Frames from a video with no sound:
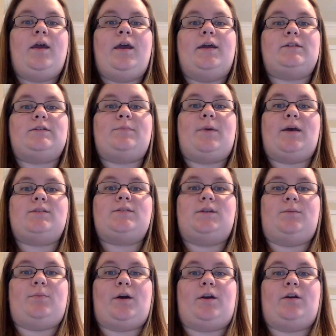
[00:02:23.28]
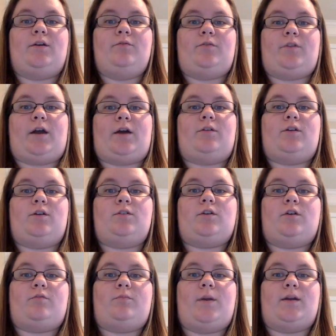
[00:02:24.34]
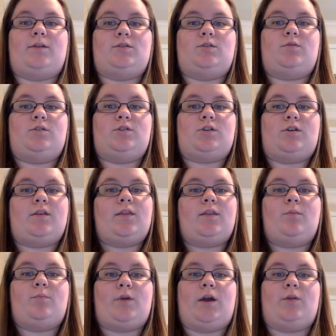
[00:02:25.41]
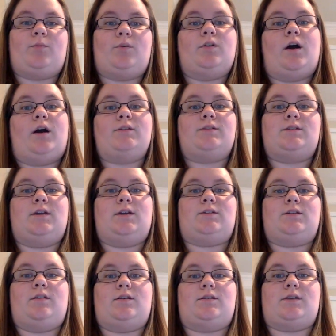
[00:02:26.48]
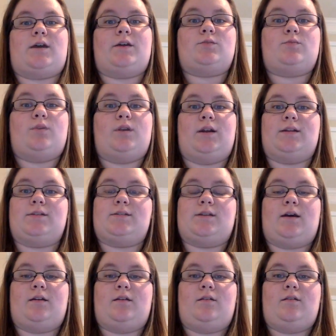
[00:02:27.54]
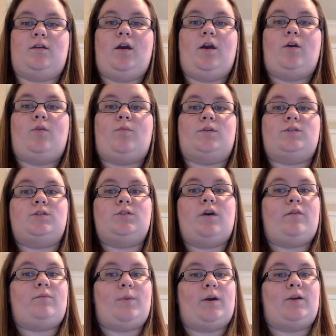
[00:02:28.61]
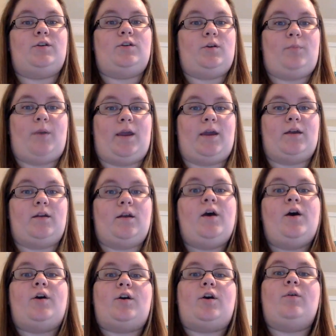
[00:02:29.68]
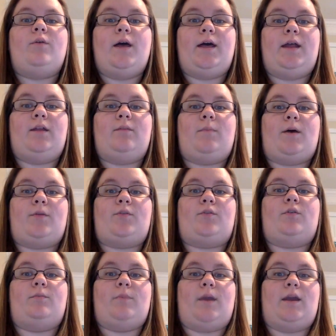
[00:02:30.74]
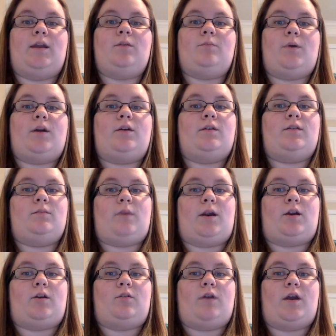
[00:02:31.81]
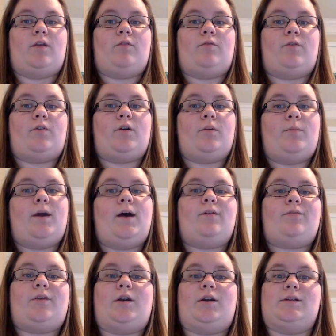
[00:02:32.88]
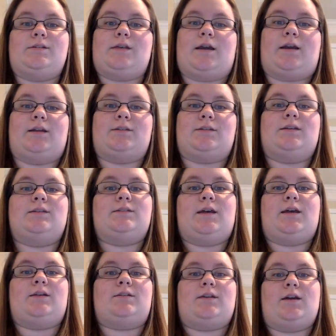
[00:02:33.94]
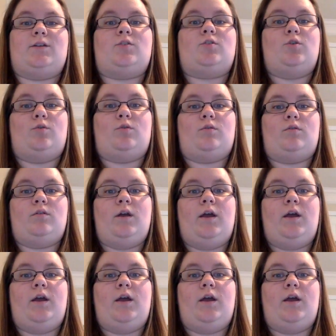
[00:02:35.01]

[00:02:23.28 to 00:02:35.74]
It's best to butter and flour your loaf pan to ensure that the bread will not stick to the sides when it is done. Once you have buttered your pan, go ahead and melt the remaining butter in the microwave for about 30 seconds and set aside to cool.